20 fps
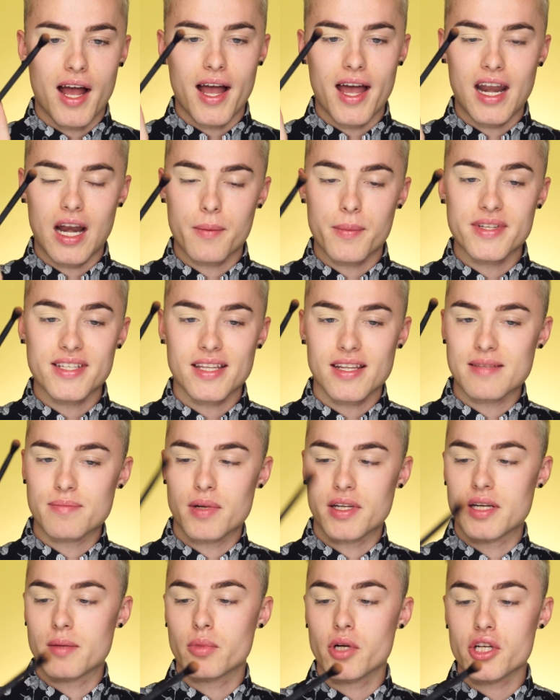And I'm gonna take this
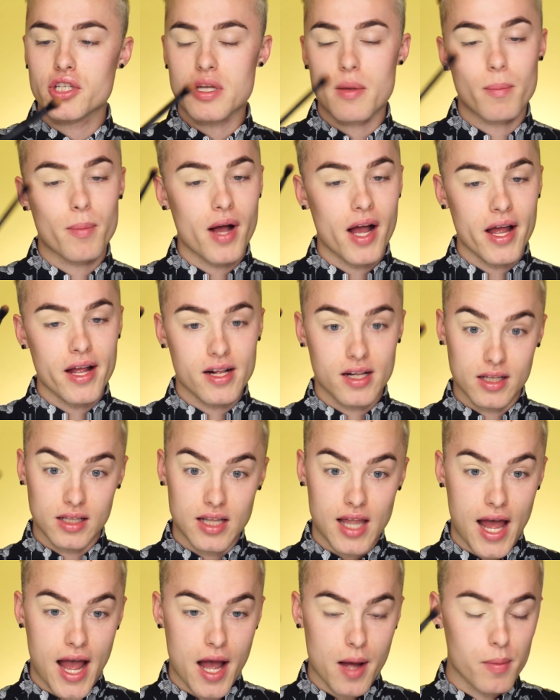blending brush by
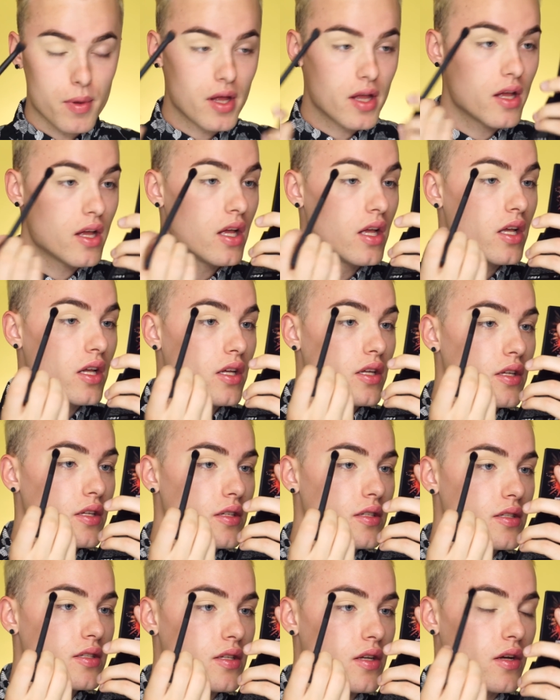Collab.
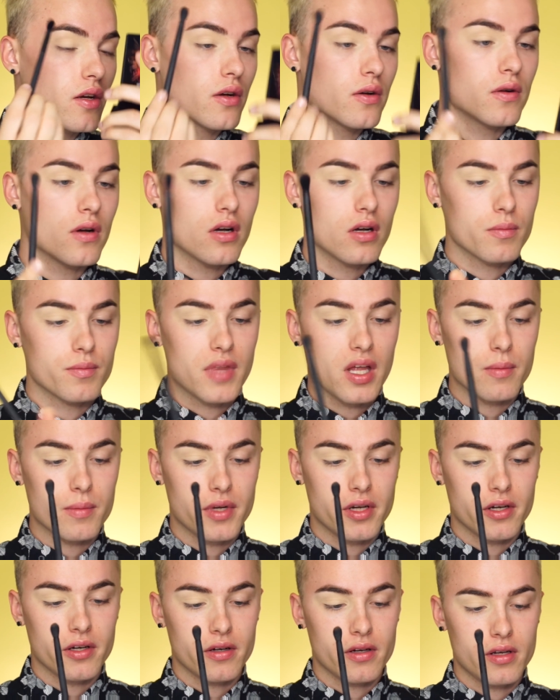So, oh, that
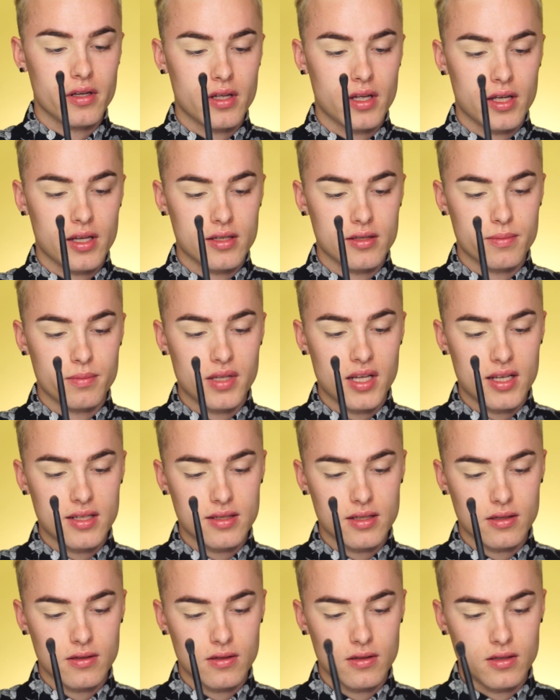mirror has
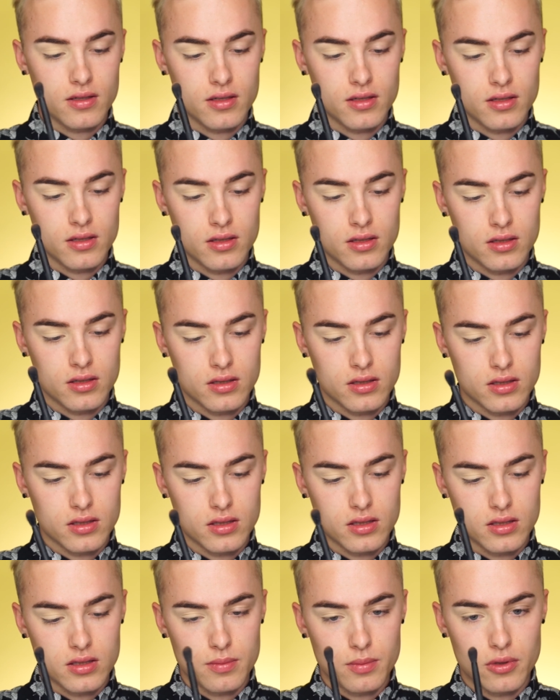plastic on it.
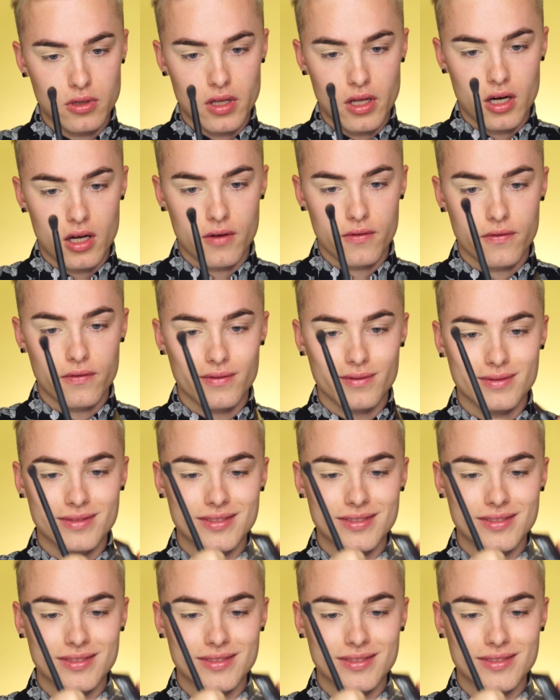Peel that off.